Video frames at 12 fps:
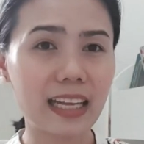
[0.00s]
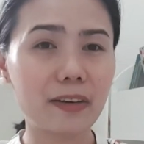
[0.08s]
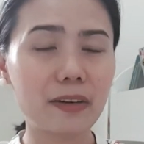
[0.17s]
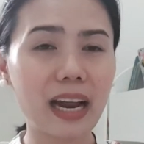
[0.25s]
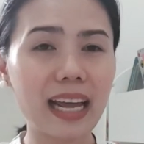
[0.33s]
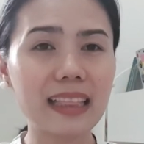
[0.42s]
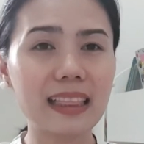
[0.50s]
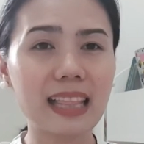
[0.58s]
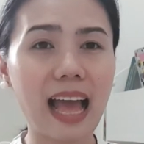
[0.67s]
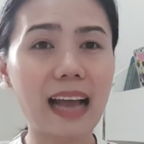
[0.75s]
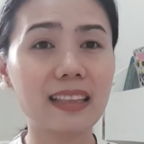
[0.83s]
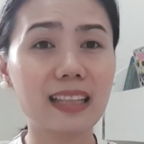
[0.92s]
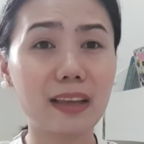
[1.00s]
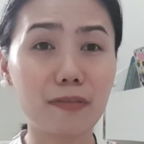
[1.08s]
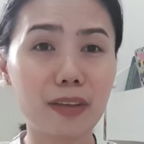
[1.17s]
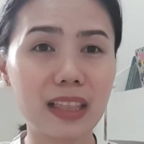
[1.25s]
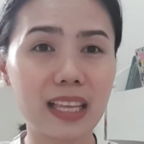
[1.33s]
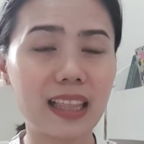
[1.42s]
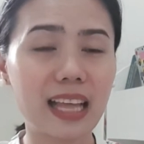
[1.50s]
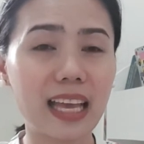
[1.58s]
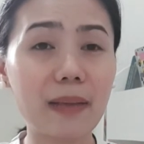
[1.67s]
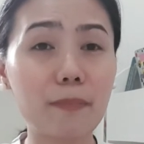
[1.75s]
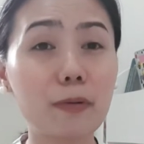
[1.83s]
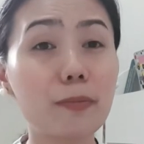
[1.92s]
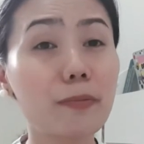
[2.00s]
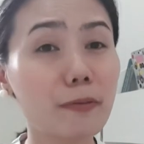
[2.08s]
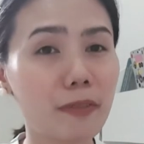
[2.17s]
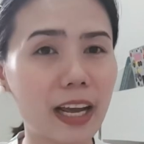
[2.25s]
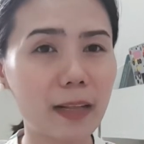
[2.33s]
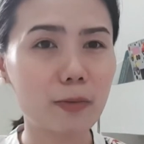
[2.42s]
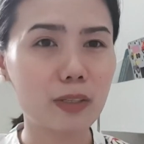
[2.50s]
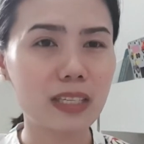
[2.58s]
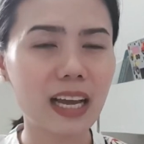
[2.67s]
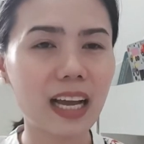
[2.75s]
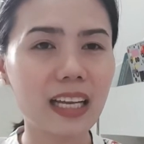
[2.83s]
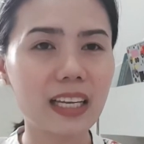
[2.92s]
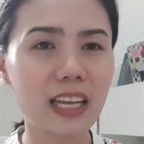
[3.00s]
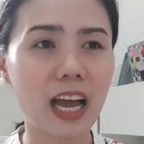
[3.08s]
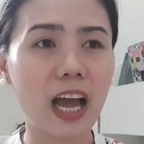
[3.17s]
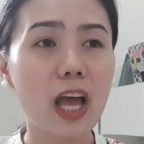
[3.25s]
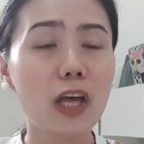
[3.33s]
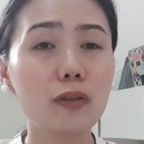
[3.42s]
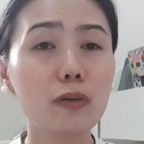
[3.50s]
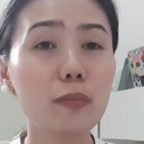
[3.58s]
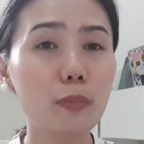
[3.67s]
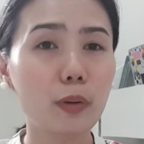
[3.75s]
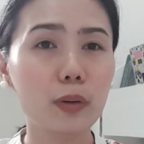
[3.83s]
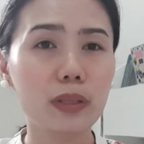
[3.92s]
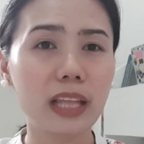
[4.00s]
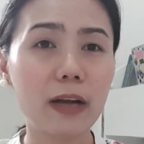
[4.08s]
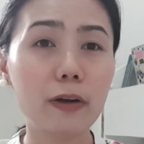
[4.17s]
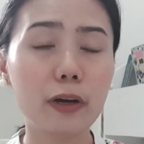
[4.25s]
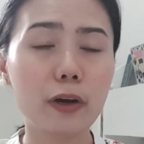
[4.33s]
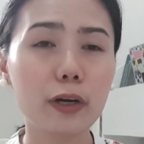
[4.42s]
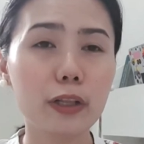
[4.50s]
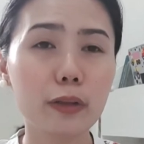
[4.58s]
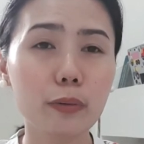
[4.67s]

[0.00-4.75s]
and right na activity na ipoprovide mo sa kanya to mold or